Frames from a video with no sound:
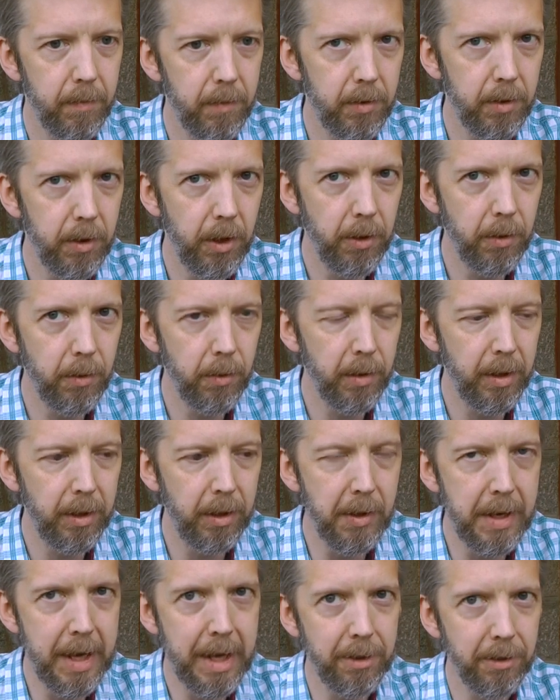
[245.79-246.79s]
so
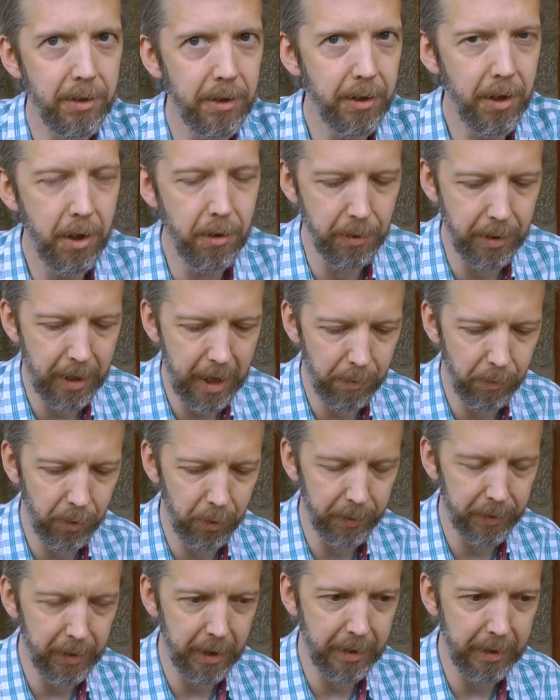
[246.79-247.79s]
you can turn the whole camera
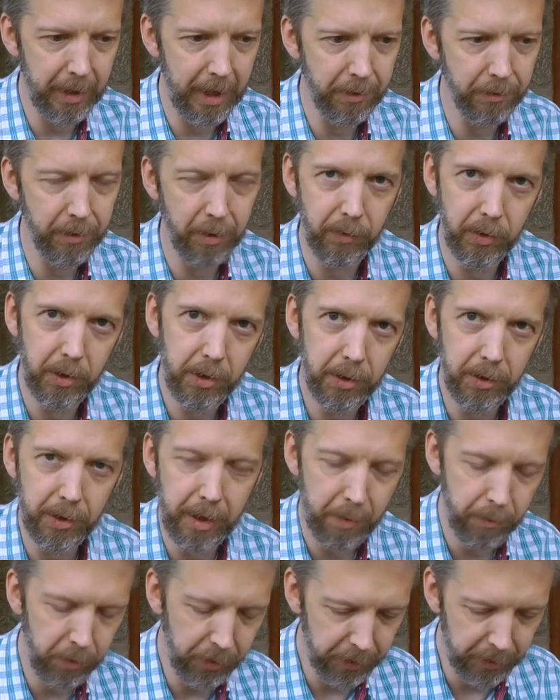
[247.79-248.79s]
upside down. So if you turn the
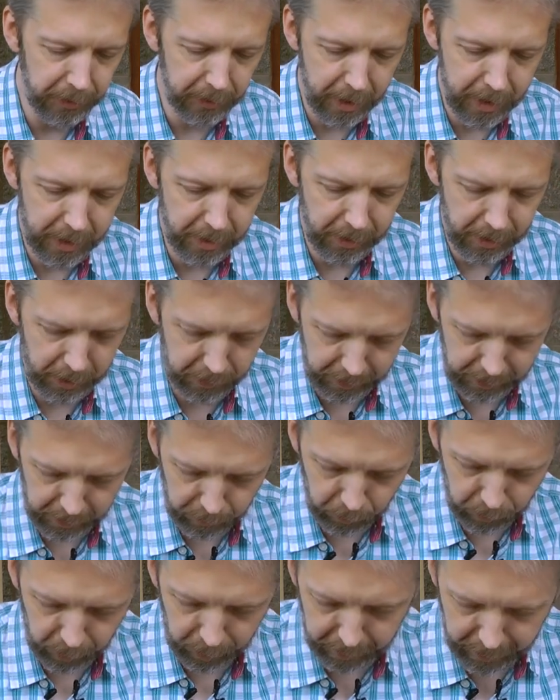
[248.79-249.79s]
camera on the side, you don't need
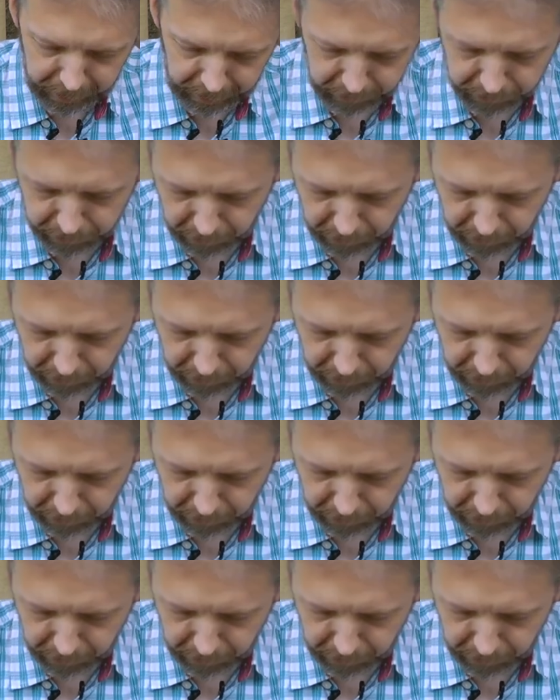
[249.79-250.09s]
to worry about it